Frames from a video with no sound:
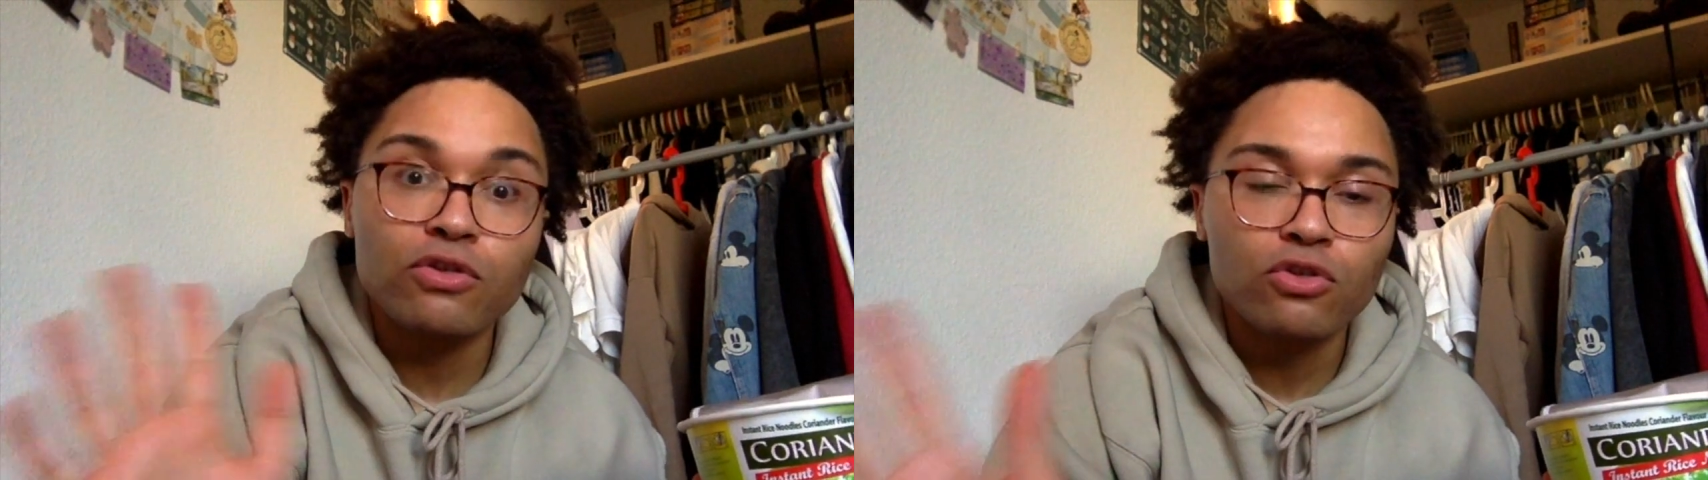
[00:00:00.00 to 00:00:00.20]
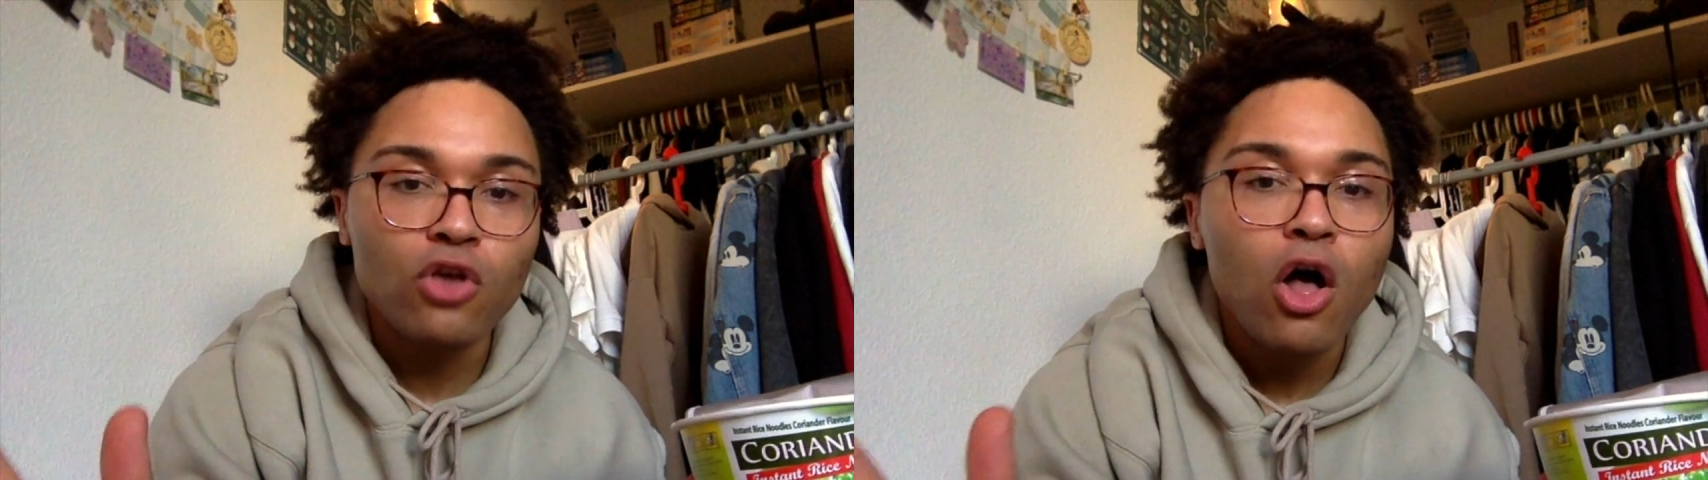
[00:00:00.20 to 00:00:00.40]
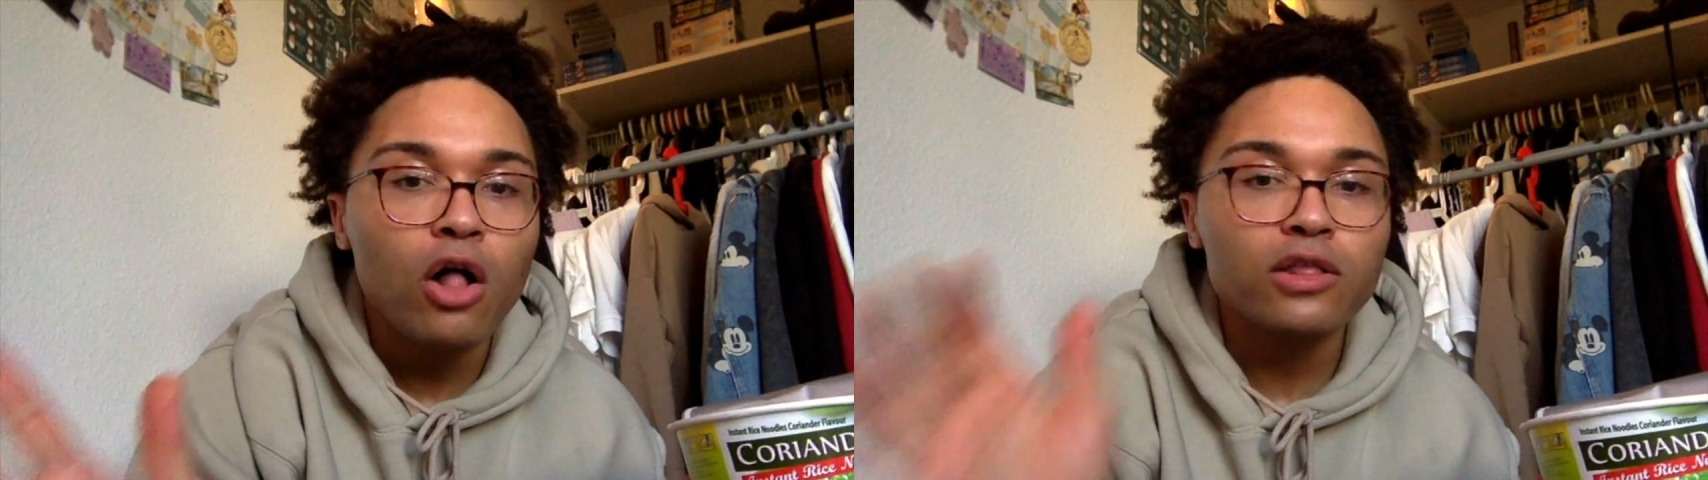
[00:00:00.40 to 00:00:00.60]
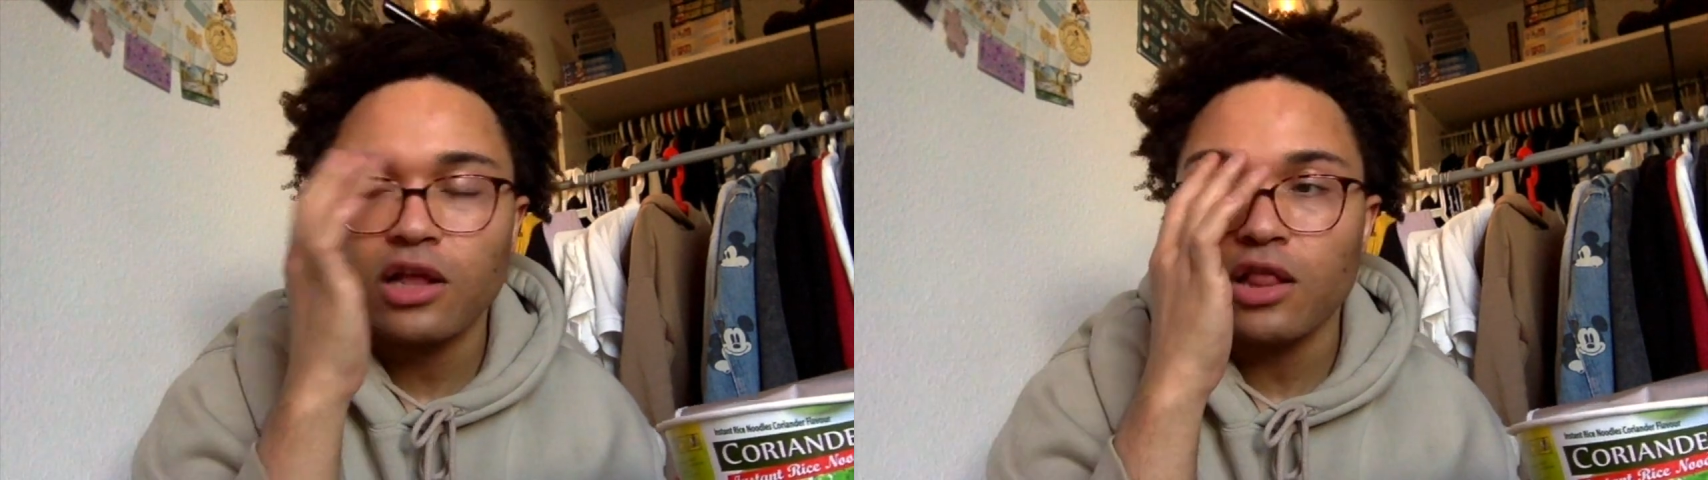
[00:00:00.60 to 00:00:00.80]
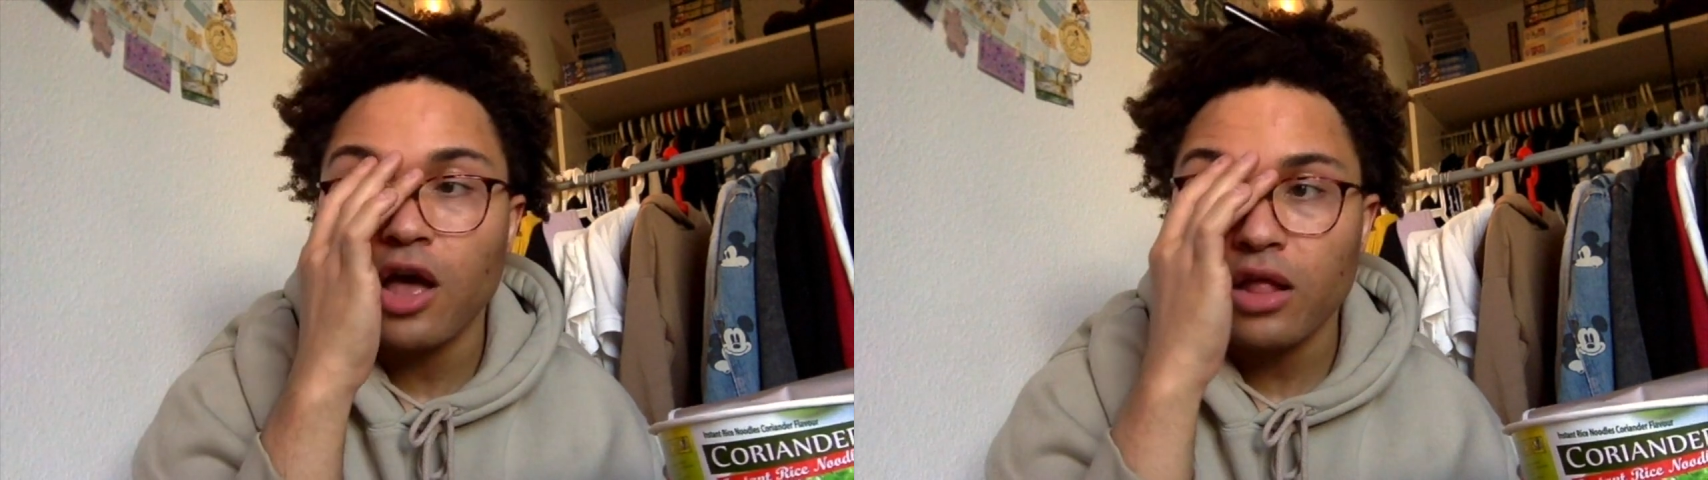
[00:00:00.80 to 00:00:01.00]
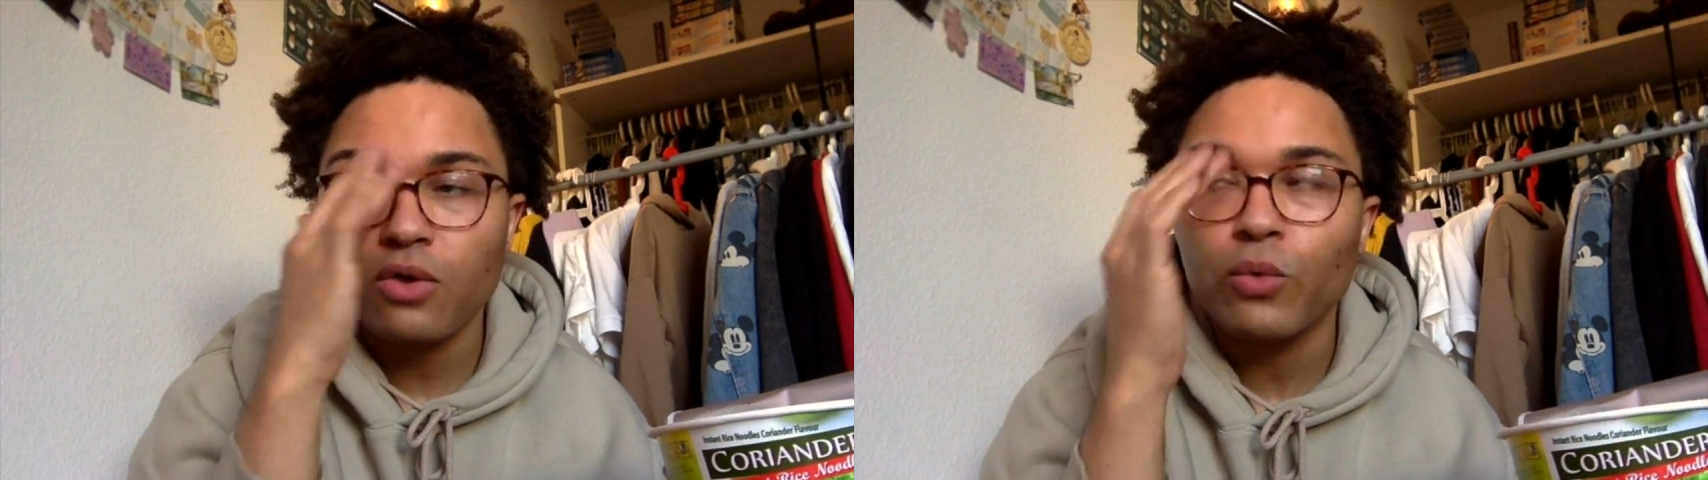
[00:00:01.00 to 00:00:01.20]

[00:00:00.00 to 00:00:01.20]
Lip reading: salt a lot.